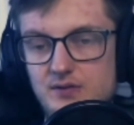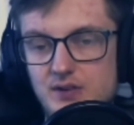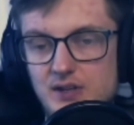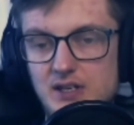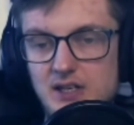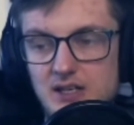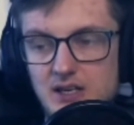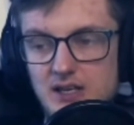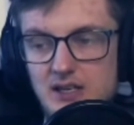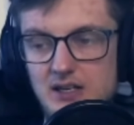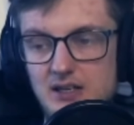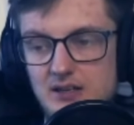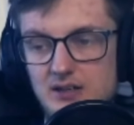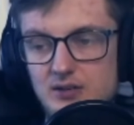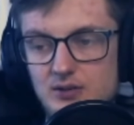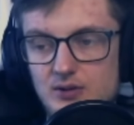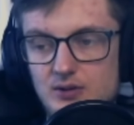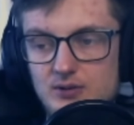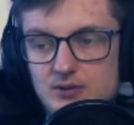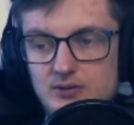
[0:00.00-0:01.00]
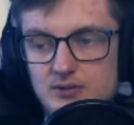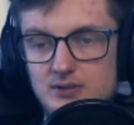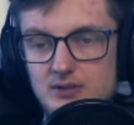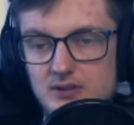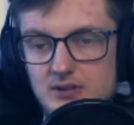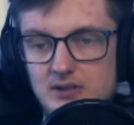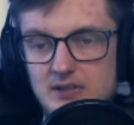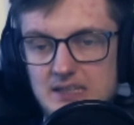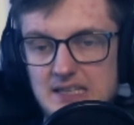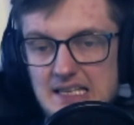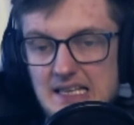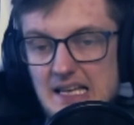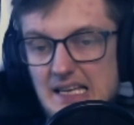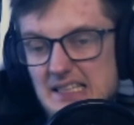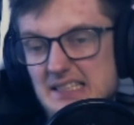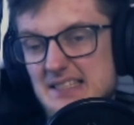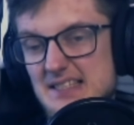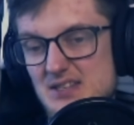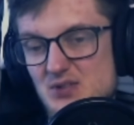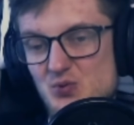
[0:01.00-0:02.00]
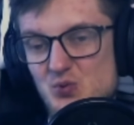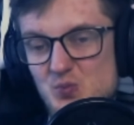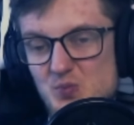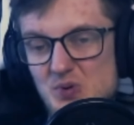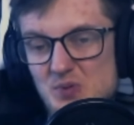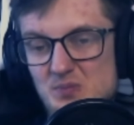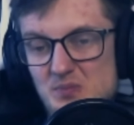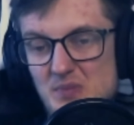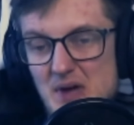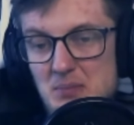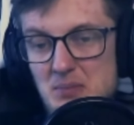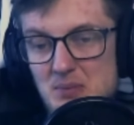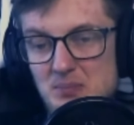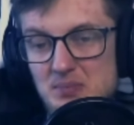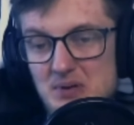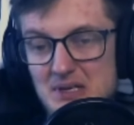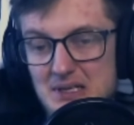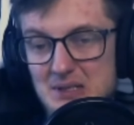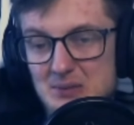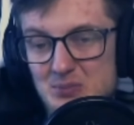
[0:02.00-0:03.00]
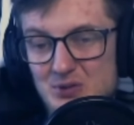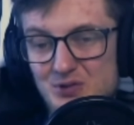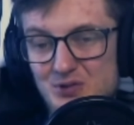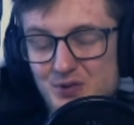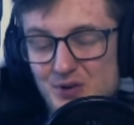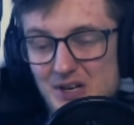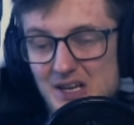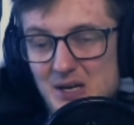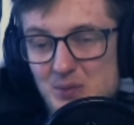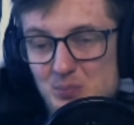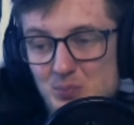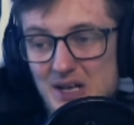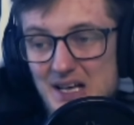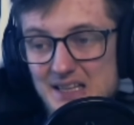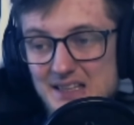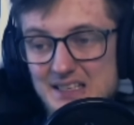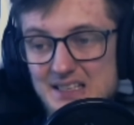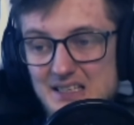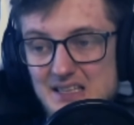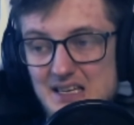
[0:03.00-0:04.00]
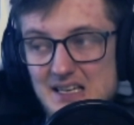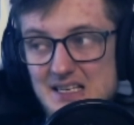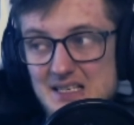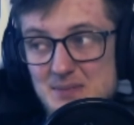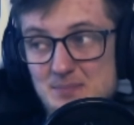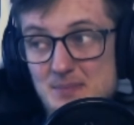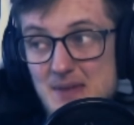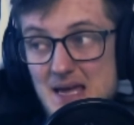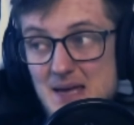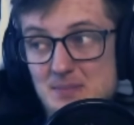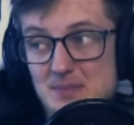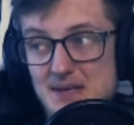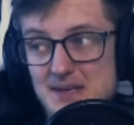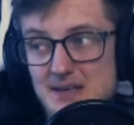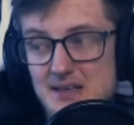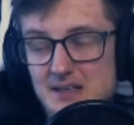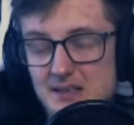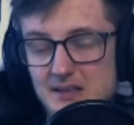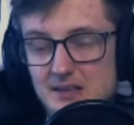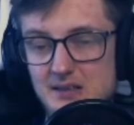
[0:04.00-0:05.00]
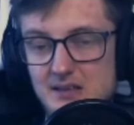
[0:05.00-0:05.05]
thingy, you know? Then like this would be maybe playable for like plunder decks, maybe?